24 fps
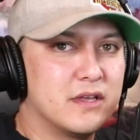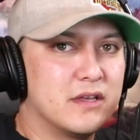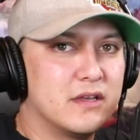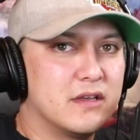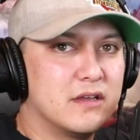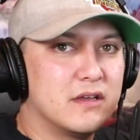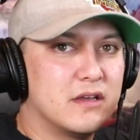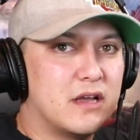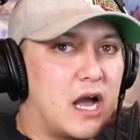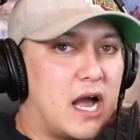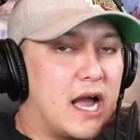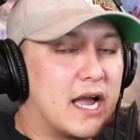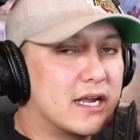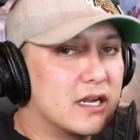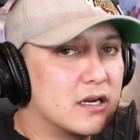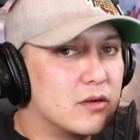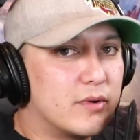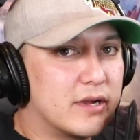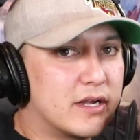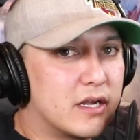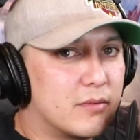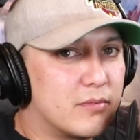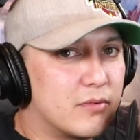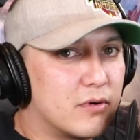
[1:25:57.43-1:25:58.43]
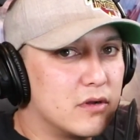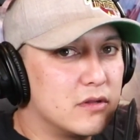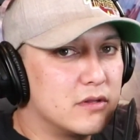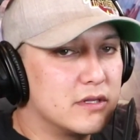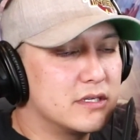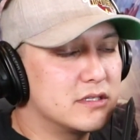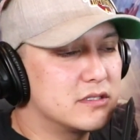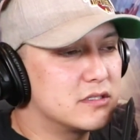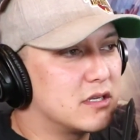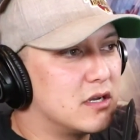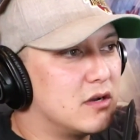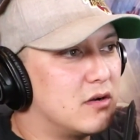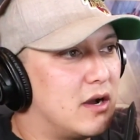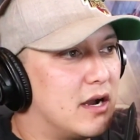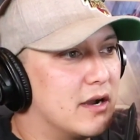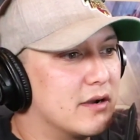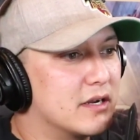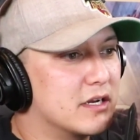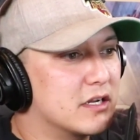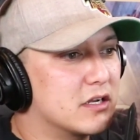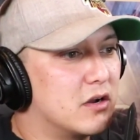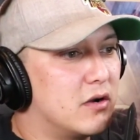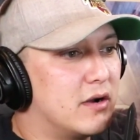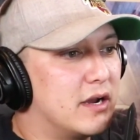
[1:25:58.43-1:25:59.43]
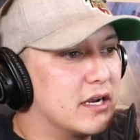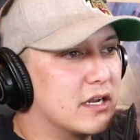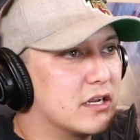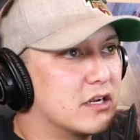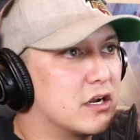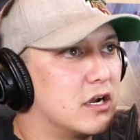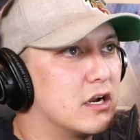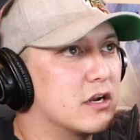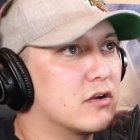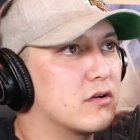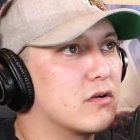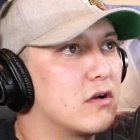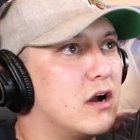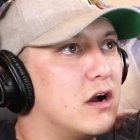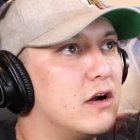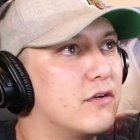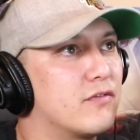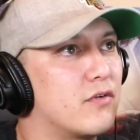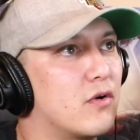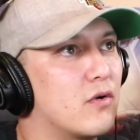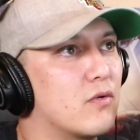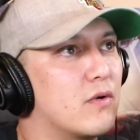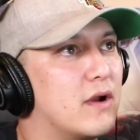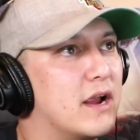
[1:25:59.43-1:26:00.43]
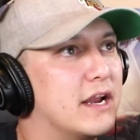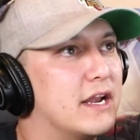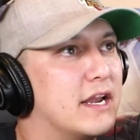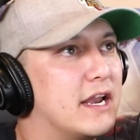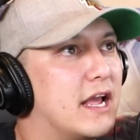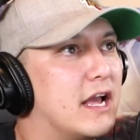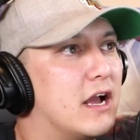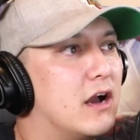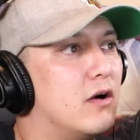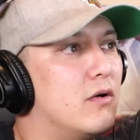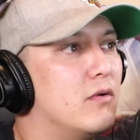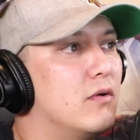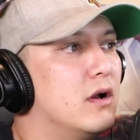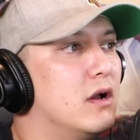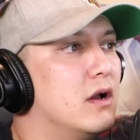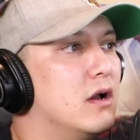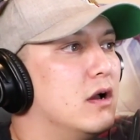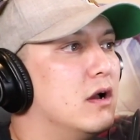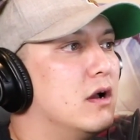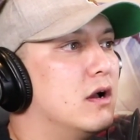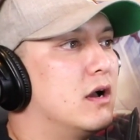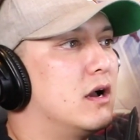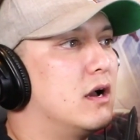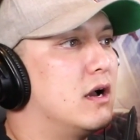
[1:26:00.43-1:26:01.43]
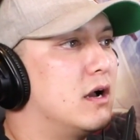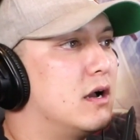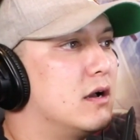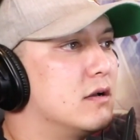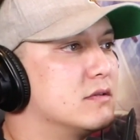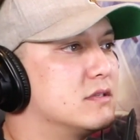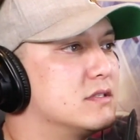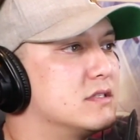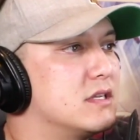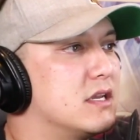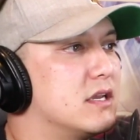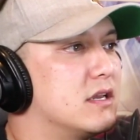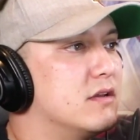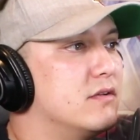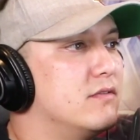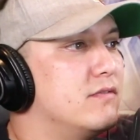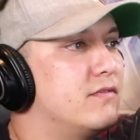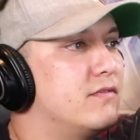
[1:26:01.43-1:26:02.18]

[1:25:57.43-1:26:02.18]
I gotta wake up early, so I'm gonna go ahead and cut her off right now. Save.